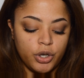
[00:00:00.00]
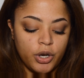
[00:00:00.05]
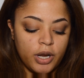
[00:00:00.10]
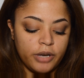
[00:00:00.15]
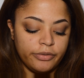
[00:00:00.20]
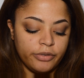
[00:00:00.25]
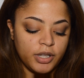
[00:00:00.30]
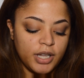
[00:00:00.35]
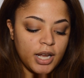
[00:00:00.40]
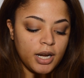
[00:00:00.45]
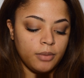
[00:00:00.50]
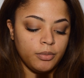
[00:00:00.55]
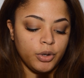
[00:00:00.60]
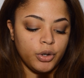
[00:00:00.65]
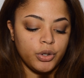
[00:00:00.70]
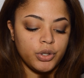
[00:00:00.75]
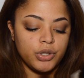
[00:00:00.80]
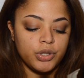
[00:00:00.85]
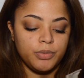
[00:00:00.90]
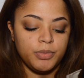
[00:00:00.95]
And for that I'm
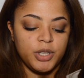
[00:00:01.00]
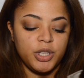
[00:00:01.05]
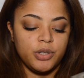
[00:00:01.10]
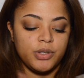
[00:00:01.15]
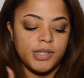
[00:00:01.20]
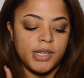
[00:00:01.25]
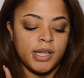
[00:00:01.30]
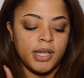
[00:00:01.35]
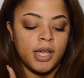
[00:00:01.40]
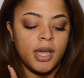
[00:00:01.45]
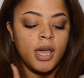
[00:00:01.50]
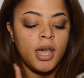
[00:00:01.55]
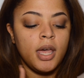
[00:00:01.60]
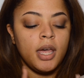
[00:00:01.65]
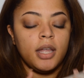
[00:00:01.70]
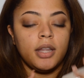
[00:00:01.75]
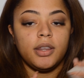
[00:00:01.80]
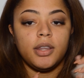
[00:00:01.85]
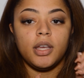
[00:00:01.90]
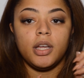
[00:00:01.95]
going to be using
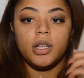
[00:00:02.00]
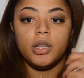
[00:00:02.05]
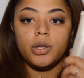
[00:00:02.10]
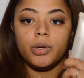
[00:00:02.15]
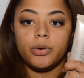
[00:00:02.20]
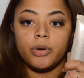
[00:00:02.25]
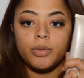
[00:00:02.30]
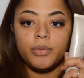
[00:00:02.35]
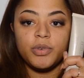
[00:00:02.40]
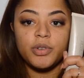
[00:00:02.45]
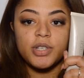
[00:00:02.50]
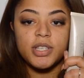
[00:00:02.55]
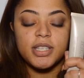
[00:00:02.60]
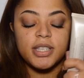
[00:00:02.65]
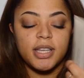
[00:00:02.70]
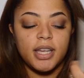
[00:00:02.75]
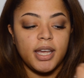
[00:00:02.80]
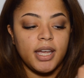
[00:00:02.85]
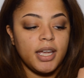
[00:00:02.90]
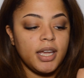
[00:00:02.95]
the Laura
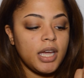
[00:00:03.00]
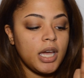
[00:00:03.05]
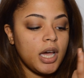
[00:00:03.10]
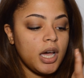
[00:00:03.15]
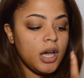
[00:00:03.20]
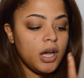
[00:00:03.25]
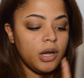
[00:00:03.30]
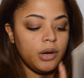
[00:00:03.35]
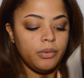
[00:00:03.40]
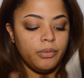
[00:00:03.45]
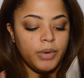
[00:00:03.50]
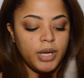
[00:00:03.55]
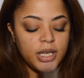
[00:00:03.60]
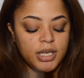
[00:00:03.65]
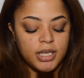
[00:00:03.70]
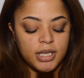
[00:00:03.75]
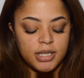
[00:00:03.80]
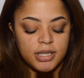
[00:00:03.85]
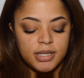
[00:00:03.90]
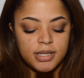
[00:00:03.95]
Mercier
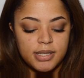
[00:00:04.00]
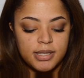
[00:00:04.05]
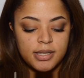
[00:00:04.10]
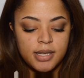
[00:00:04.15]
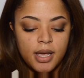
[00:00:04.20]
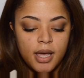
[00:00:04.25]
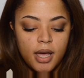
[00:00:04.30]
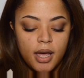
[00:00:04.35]
Radiance